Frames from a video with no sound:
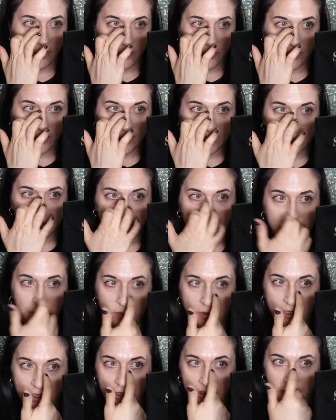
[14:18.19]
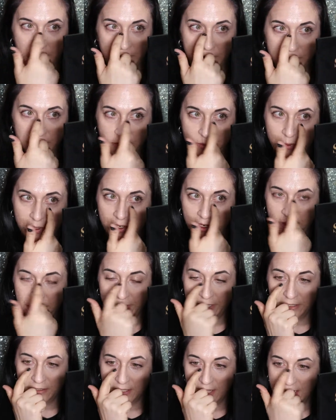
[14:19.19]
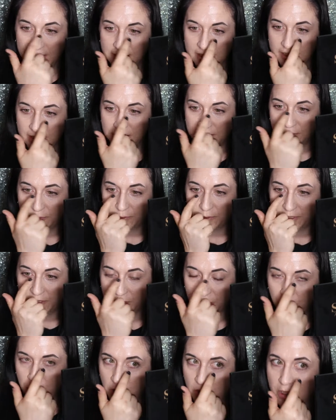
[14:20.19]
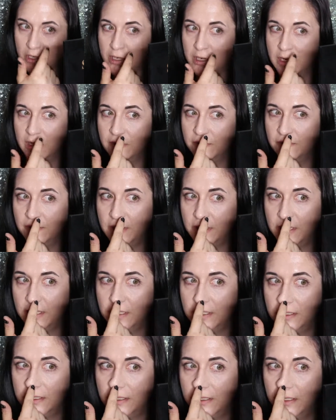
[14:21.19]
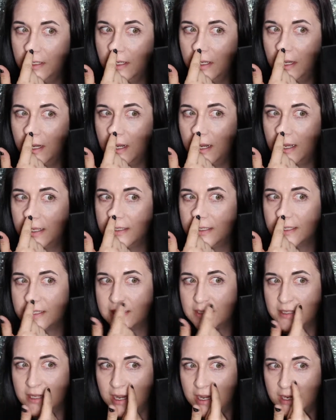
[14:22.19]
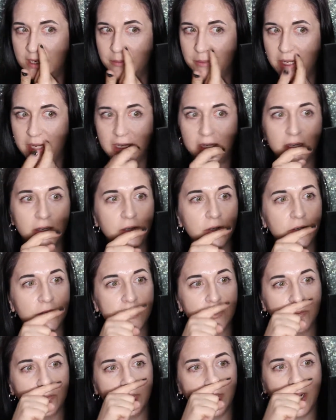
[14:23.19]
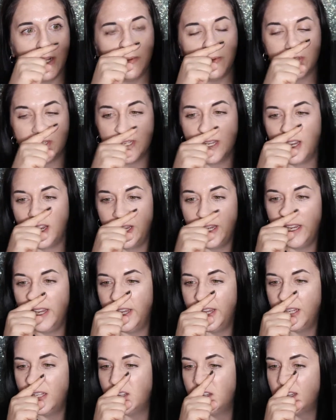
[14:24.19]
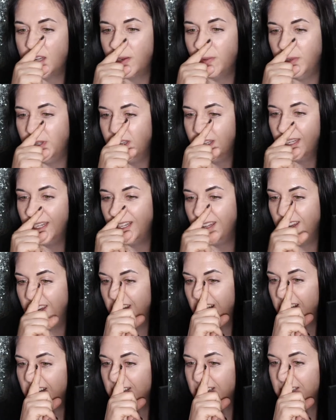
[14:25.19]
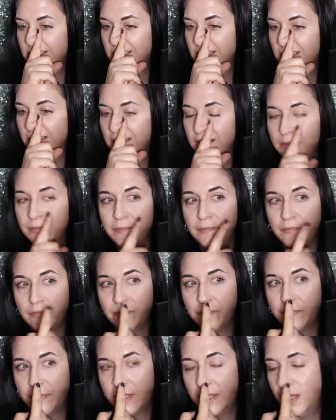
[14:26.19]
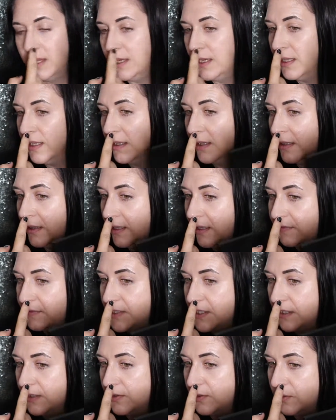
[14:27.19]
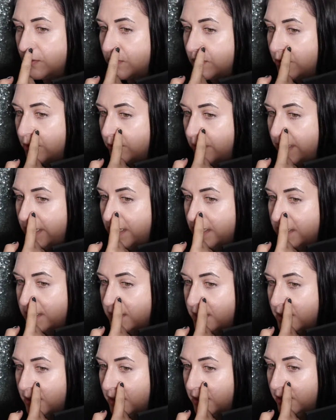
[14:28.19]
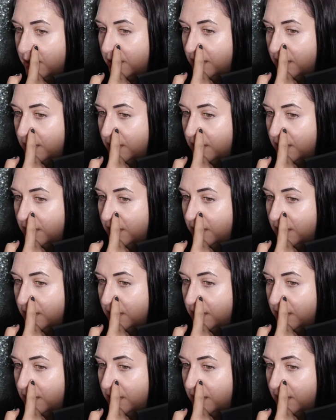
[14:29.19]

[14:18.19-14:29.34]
You can see where I was wearing my glasses, where it's worn off, and on the side of my nose, when I itched, I went like this, and it left a little crease,